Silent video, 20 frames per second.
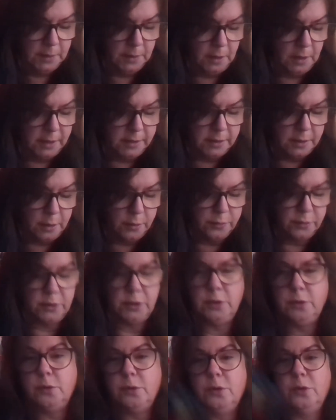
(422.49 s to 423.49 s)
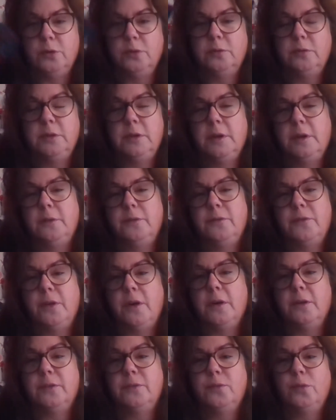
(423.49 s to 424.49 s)
I know that you can, you know,
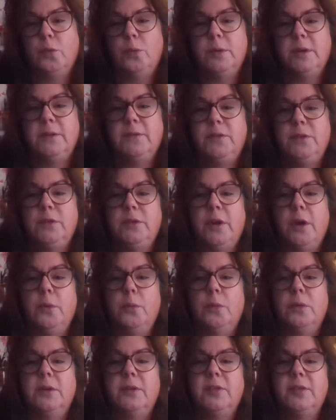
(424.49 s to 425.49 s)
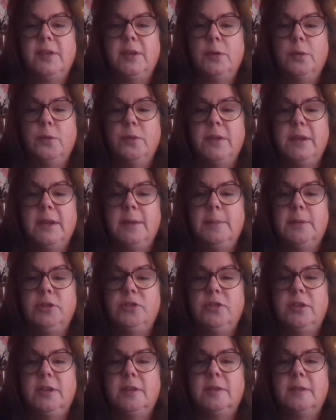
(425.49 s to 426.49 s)
fast forward if you don't want to see all the
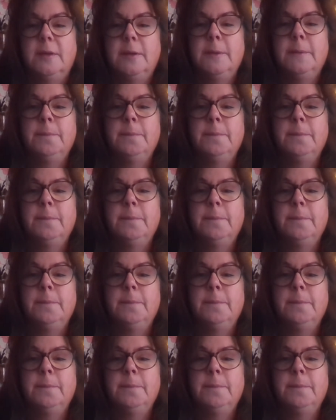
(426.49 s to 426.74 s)
images.